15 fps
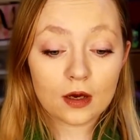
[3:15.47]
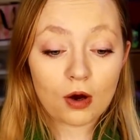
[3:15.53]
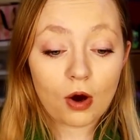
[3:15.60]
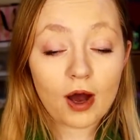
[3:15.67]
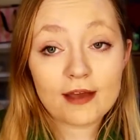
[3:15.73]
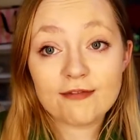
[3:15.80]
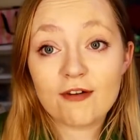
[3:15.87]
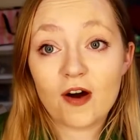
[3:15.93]

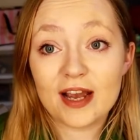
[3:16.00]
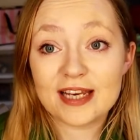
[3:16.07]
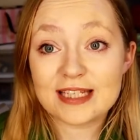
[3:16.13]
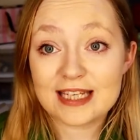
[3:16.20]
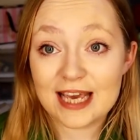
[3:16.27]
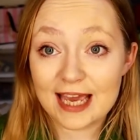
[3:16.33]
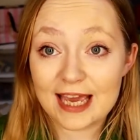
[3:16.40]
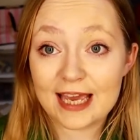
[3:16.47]
I
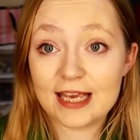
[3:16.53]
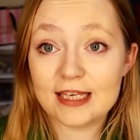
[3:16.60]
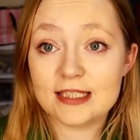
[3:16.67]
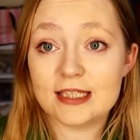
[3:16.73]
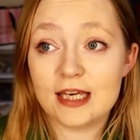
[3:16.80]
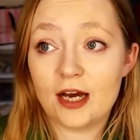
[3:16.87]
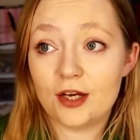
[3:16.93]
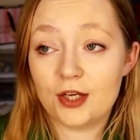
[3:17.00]
find it
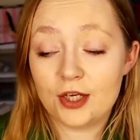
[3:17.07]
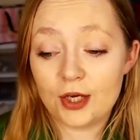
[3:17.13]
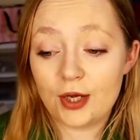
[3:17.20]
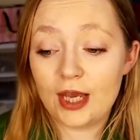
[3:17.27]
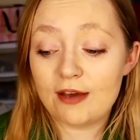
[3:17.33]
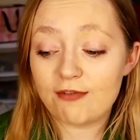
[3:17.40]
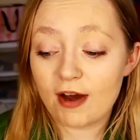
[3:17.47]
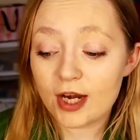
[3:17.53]
easier, you know,
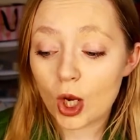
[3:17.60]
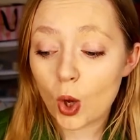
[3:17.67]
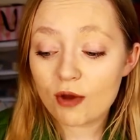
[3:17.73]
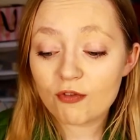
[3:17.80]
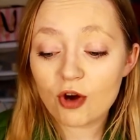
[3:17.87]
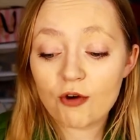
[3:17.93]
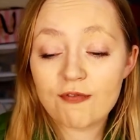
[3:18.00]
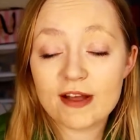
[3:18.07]
if I know
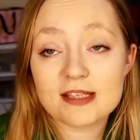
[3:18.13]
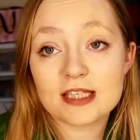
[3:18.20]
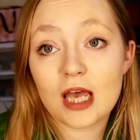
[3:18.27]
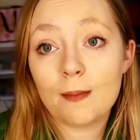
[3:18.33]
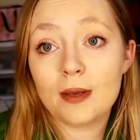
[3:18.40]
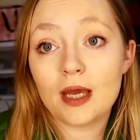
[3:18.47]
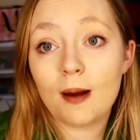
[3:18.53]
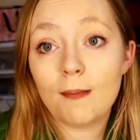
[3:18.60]
I've got events
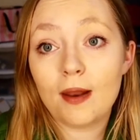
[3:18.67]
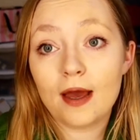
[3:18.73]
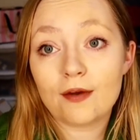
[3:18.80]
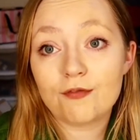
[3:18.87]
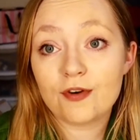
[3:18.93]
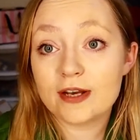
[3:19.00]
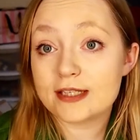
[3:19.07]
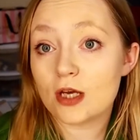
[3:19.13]
coming up,
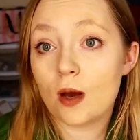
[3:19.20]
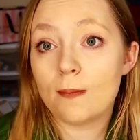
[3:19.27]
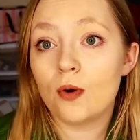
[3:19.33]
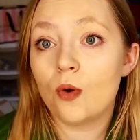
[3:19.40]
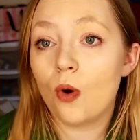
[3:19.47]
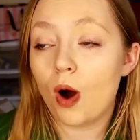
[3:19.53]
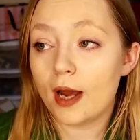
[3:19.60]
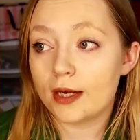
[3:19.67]
like for
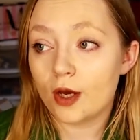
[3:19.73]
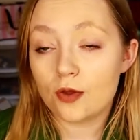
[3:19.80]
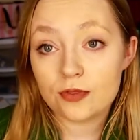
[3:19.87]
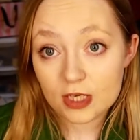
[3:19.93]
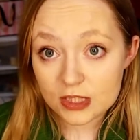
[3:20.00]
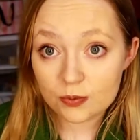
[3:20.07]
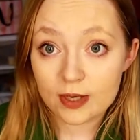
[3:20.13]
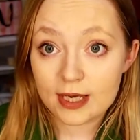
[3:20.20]
example, I know
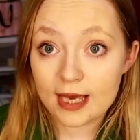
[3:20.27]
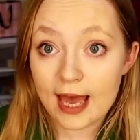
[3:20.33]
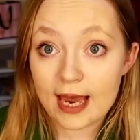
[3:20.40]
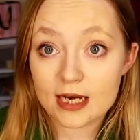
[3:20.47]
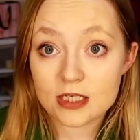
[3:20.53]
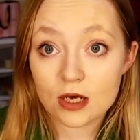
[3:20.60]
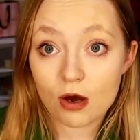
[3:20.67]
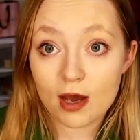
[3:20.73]
this
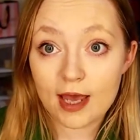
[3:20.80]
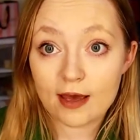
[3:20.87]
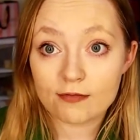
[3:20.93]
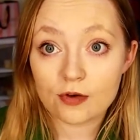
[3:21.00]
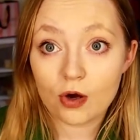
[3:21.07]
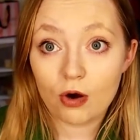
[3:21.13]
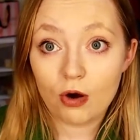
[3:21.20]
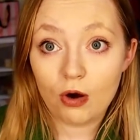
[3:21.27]
weekend I
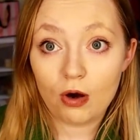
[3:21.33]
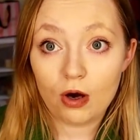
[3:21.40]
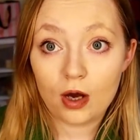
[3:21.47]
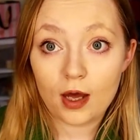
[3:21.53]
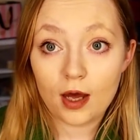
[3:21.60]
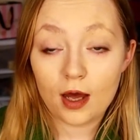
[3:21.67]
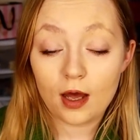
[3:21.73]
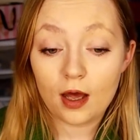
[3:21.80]
have got
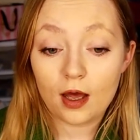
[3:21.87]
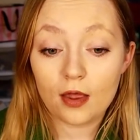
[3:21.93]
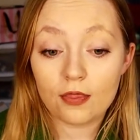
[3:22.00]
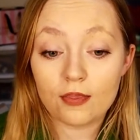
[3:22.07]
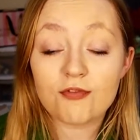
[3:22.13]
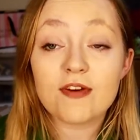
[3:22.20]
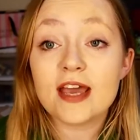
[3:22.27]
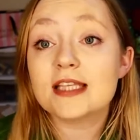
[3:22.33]

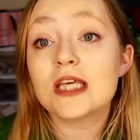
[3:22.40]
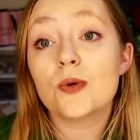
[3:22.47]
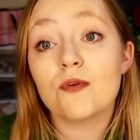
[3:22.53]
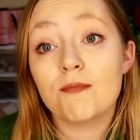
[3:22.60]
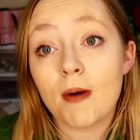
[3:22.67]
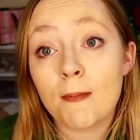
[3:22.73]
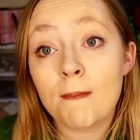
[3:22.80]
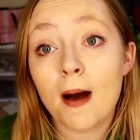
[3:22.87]
the theatre
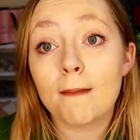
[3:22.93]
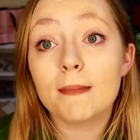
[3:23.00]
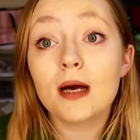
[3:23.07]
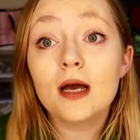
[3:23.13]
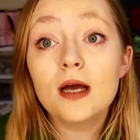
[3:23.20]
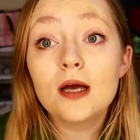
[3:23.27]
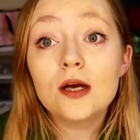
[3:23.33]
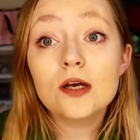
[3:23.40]
with my mum.
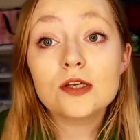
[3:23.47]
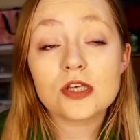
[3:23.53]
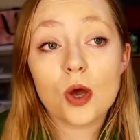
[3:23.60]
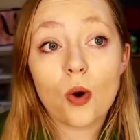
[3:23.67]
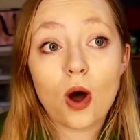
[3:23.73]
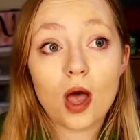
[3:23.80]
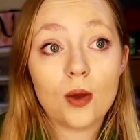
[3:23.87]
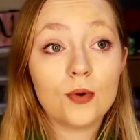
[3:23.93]

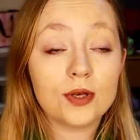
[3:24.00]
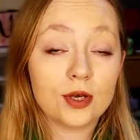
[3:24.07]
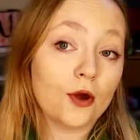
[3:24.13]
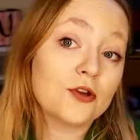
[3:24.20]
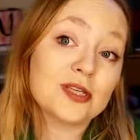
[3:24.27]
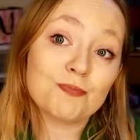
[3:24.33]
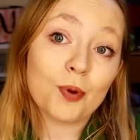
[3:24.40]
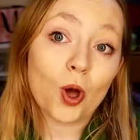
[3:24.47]
So I would
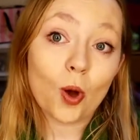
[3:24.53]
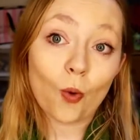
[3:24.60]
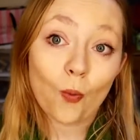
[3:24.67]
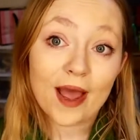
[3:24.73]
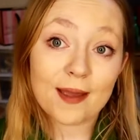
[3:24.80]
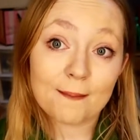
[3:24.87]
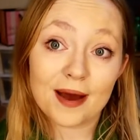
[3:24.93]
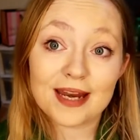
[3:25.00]
know to put
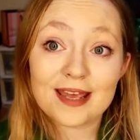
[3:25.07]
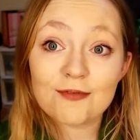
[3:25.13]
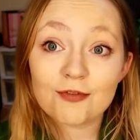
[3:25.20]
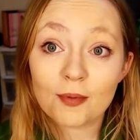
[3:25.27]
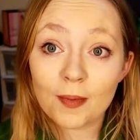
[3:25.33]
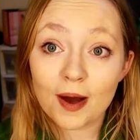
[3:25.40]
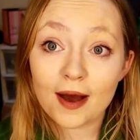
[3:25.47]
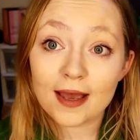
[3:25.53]
away money
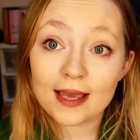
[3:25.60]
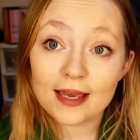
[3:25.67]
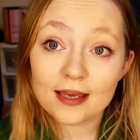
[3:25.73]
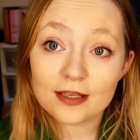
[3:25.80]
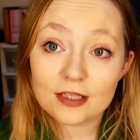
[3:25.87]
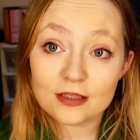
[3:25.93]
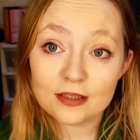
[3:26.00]
for my